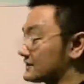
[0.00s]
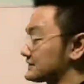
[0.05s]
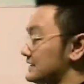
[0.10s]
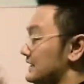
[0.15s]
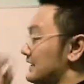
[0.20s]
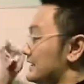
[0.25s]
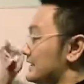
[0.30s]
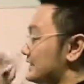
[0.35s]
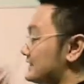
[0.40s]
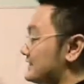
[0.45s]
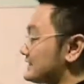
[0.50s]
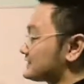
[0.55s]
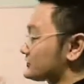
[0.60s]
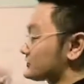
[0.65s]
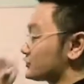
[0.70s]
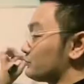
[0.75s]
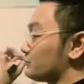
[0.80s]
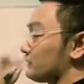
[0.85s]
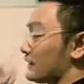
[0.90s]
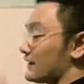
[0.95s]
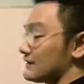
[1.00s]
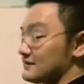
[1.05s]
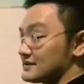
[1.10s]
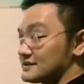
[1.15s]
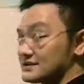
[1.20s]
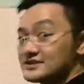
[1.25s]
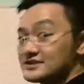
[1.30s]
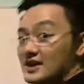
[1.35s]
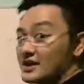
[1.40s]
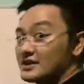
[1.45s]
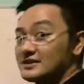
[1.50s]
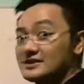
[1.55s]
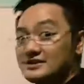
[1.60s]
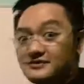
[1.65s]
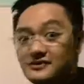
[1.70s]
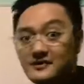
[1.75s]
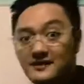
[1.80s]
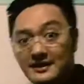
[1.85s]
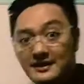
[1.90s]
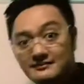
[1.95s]
Because these two blood vessels
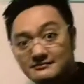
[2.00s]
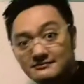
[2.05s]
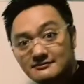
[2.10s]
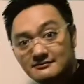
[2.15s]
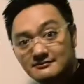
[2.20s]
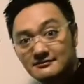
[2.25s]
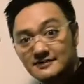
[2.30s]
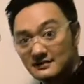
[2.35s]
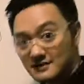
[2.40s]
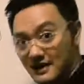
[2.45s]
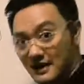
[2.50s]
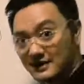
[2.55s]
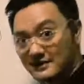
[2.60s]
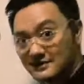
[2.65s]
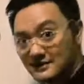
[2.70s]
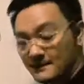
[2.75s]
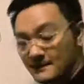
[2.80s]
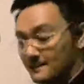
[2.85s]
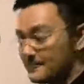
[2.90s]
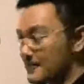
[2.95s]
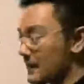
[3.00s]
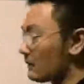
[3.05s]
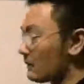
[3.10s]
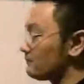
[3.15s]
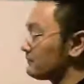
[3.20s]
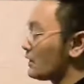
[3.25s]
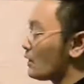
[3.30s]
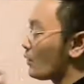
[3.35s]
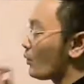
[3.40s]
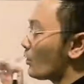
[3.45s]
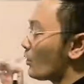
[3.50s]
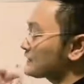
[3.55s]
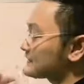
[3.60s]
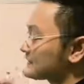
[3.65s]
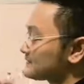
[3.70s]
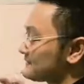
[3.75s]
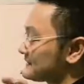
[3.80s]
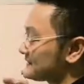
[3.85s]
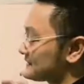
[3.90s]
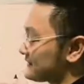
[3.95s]
are different, right? Now,
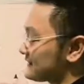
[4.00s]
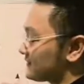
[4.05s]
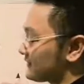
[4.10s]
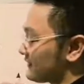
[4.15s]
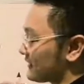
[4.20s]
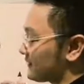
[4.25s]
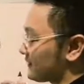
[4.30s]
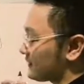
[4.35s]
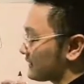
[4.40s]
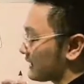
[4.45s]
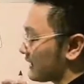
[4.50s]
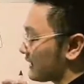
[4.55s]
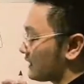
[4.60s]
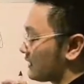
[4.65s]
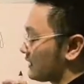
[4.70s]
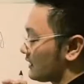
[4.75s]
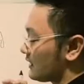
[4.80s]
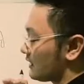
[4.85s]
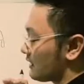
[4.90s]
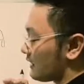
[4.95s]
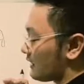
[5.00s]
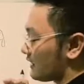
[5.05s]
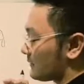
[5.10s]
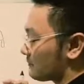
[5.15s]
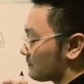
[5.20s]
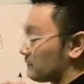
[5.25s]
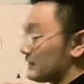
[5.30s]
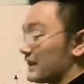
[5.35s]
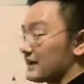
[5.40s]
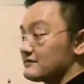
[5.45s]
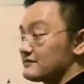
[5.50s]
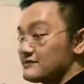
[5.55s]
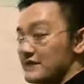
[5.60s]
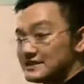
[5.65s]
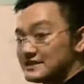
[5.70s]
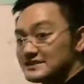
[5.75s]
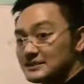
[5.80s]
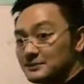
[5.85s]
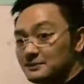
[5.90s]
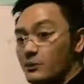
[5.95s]
what specific
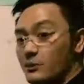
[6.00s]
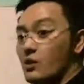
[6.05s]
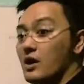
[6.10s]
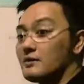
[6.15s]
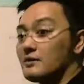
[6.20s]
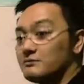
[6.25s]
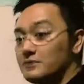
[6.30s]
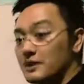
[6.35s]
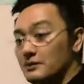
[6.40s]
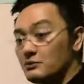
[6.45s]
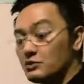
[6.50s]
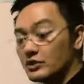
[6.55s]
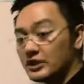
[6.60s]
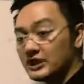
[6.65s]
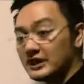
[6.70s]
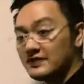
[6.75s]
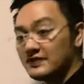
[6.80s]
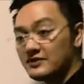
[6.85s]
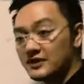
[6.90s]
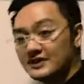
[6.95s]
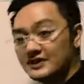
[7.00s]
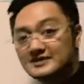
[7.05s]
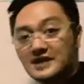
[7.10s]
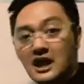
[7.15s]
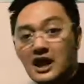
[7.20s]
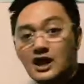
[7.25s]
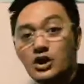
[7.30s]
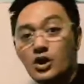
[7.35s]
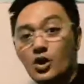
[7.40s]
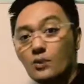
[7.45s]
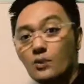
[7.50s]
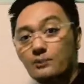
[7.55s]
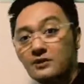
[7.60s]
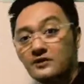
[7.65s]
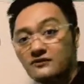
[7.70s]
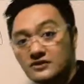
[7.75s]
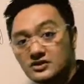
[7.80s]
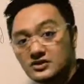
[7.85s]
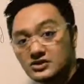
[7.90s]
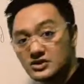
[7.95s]
blood vessel problem wherein there is a
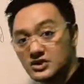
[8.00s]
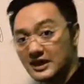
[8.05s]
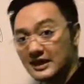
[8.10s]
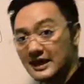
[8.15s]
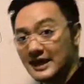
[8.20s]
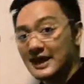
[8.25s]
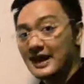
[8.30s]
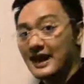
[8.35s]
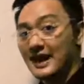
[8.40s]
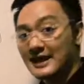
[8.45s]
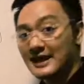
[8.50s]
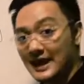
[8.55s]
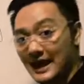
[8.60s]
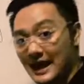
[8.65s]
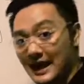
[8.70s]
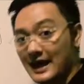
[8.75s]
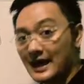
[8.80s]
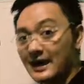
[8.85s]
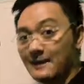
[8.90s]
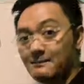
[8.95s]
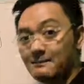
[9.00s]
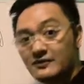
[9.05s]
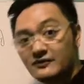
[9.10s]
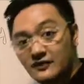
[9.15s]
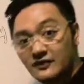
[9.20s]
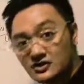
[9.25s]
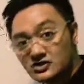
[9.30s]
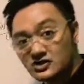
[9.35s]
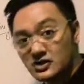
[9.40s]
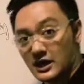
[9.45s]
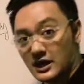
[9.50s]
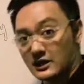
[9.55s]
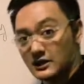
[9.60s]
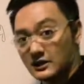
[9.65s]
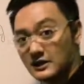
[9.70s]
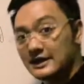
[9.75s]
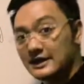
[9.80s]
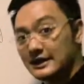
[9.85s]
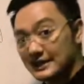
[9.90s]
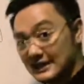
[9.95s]
low perfusion and a high
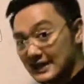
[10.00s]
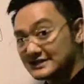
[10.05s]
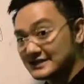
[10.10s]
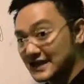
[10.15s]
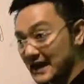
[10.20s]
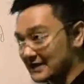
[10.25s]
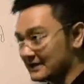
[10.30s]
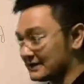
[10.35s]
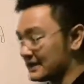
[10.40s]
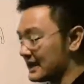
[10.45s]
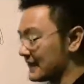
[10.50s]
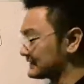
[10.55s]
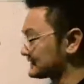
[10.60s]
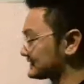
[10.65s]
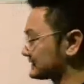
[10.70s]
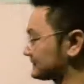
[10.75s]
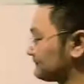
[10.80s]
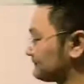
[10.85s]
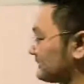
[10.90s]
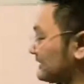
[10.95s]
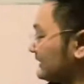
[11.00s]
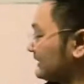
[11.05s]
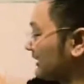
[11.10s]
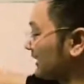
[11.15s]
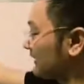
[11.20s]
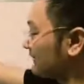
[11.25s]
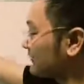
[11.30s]
perfusion? Let's analyze.